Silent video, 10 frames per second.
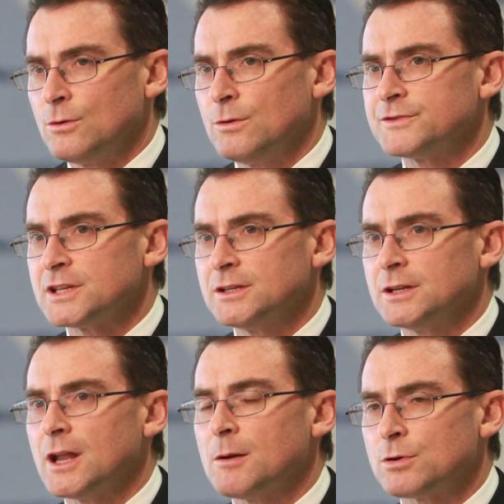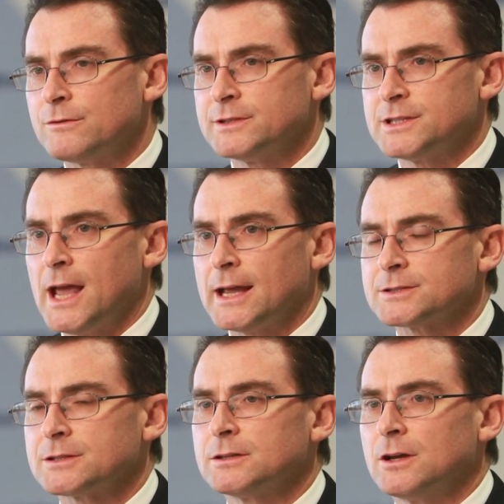we've seen a number of
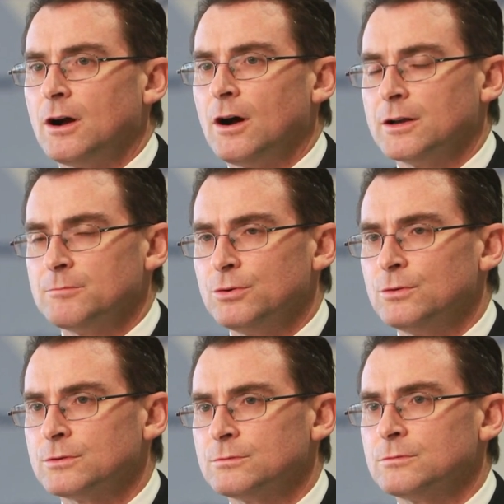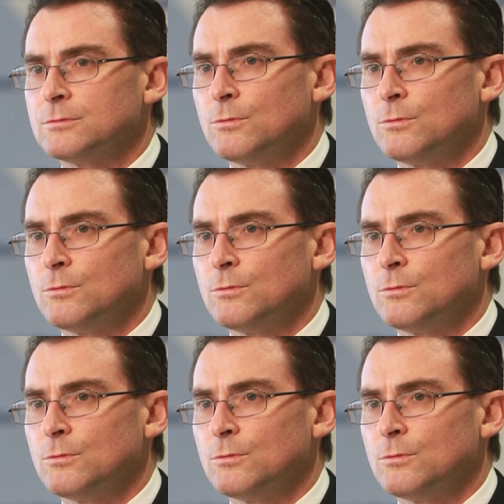attacks on important